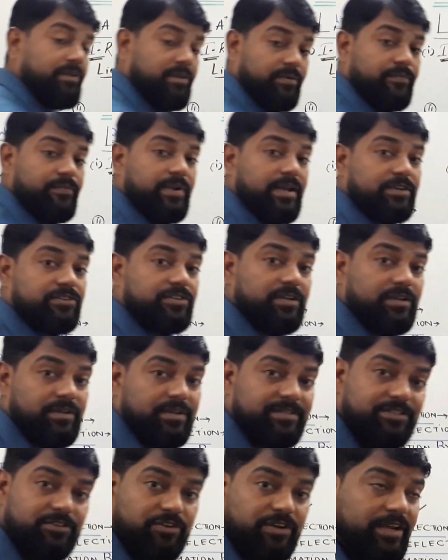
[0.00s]
reflection.
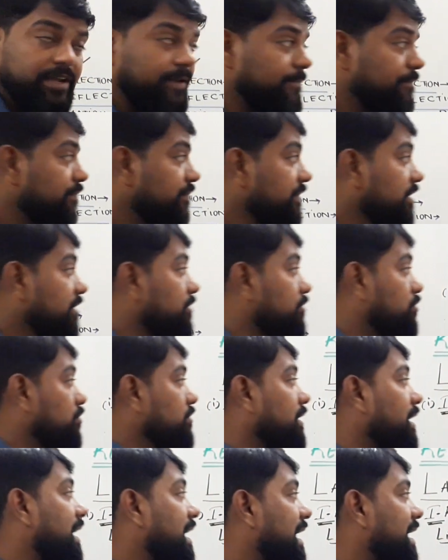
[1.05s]
Is it okay? So
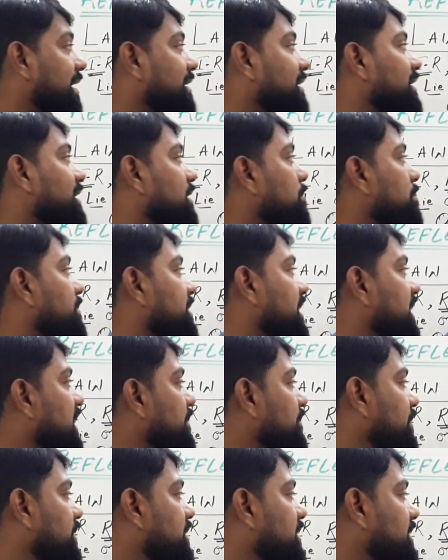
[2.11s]
the angle made
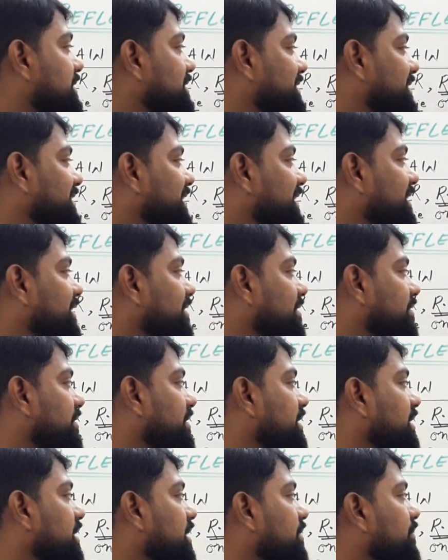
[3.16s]
with incident
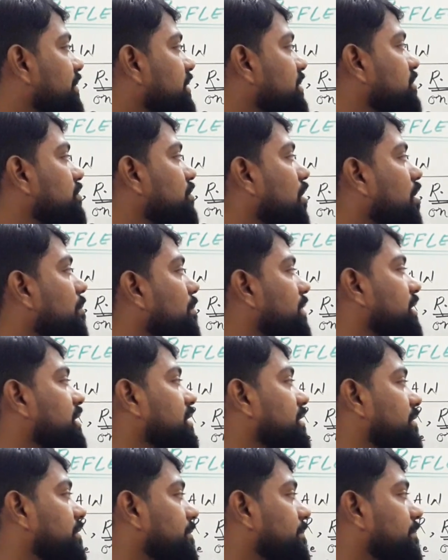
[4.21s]
ray with
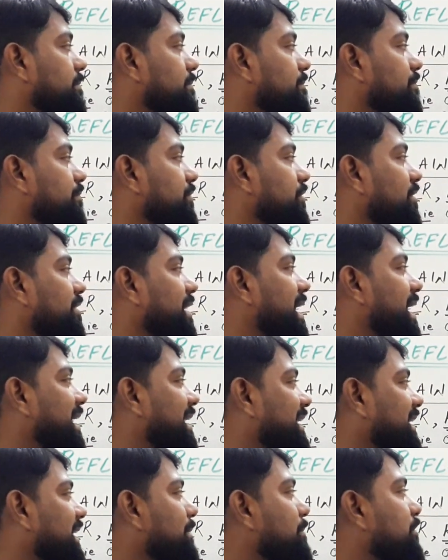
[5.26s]
normal,
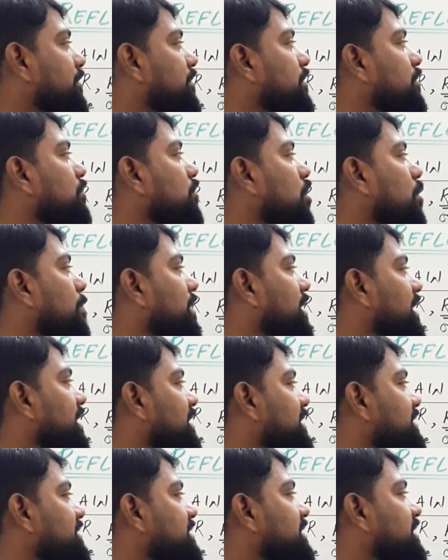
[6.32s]
angle between normal and
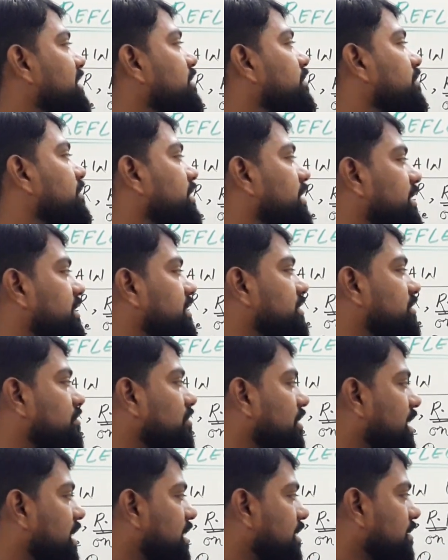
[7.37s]
incident ray is
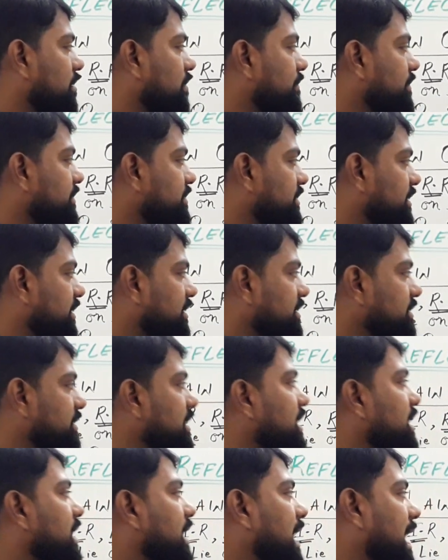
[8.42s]
called angle of incidence.
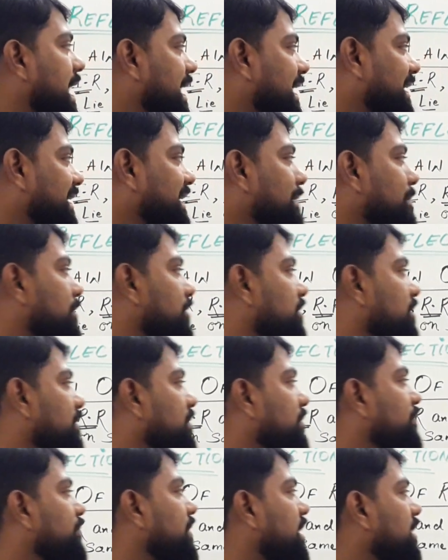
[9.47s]
Angle between
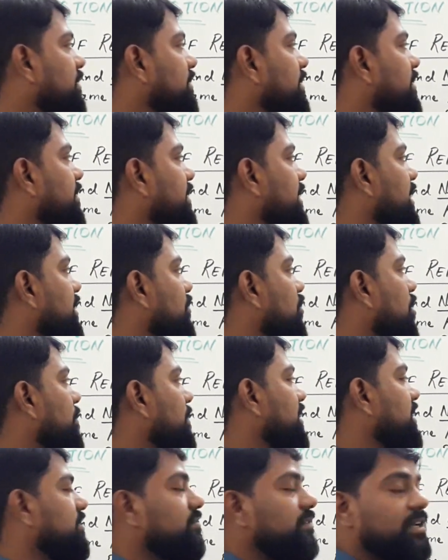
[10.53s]
reflected ray and
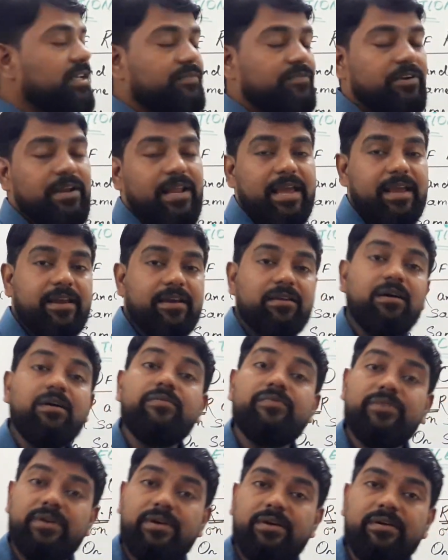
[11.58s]
normal is known as what? Angle
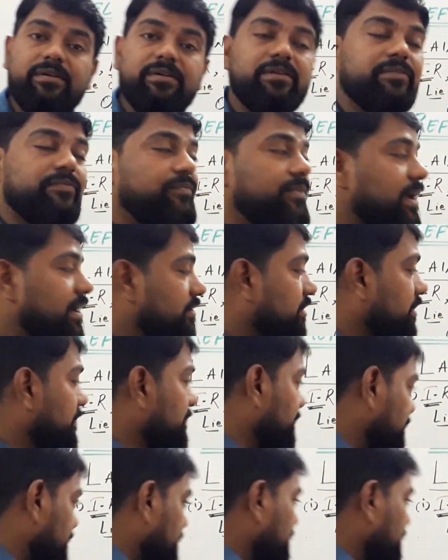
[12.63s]
of reflection.